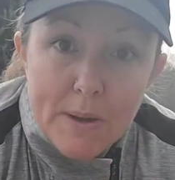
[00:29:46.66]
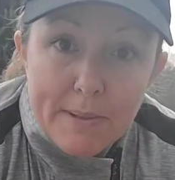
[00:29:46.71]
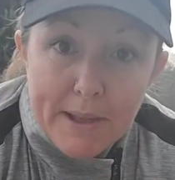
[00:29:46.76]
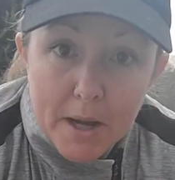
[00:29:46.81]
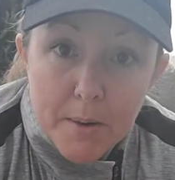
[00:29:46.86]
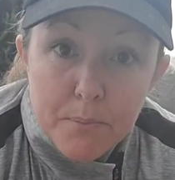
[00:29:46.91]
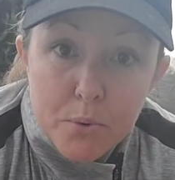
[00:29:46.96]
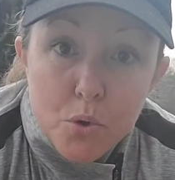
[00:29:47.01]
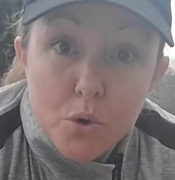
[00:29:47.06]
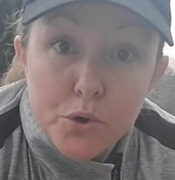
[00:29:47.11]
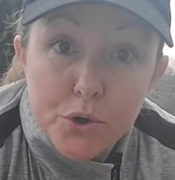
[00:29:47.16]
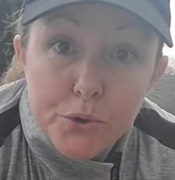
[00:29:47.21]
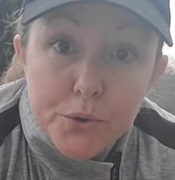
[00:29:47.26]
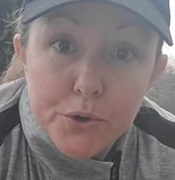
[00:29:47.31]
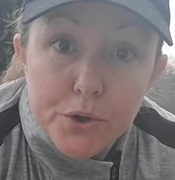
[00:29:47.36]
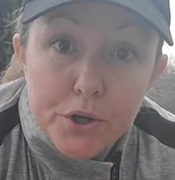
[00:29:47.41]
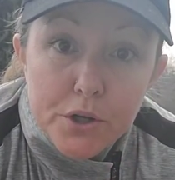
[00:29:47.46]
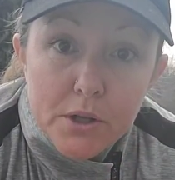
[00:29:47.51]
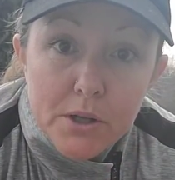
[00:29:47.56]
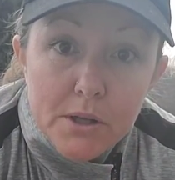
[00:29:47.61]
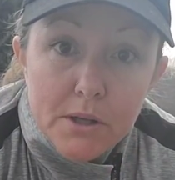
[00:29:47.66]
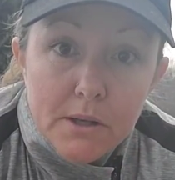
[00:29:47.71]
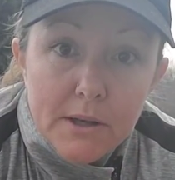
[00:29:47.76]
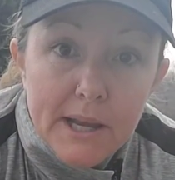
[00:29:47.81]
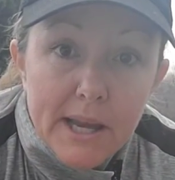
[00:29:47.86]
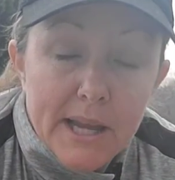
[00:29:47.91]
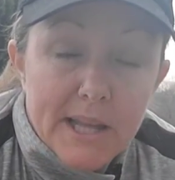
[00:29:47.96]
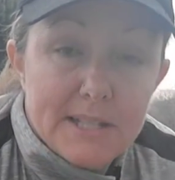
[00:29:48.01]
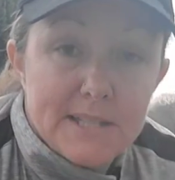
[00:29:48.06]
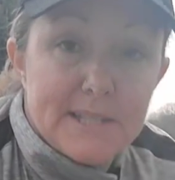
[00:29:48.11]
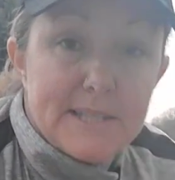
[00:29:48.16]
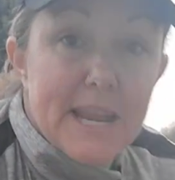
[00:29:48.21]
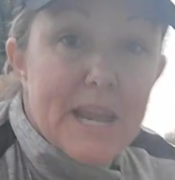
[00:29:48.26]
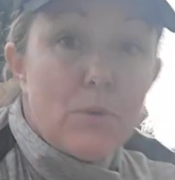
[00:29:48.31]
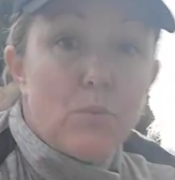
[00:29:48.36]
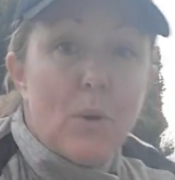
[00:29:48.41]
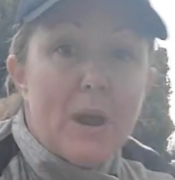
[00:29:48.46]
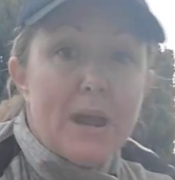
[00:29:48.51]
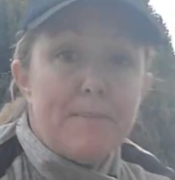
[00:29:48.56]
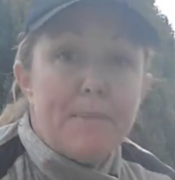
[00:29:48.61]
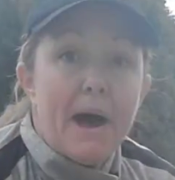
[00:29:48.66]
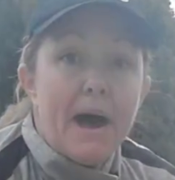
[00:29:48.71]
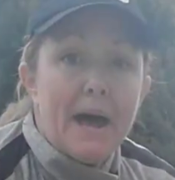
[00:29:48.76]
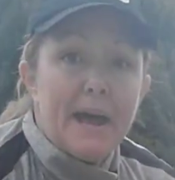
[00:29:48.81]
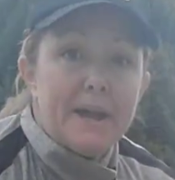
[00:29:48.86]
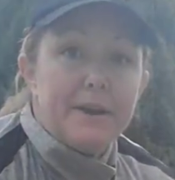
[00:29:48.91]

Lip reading: swing, like a pool noodle, and stand way